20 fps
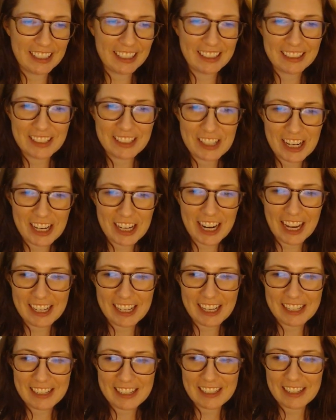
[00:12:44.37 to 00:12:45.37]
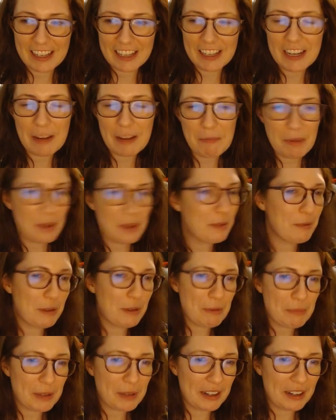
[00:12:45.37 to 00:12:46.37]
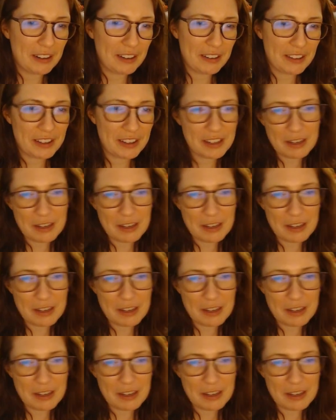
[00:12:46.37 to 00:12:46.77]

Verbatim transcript: Like she has an MP3 player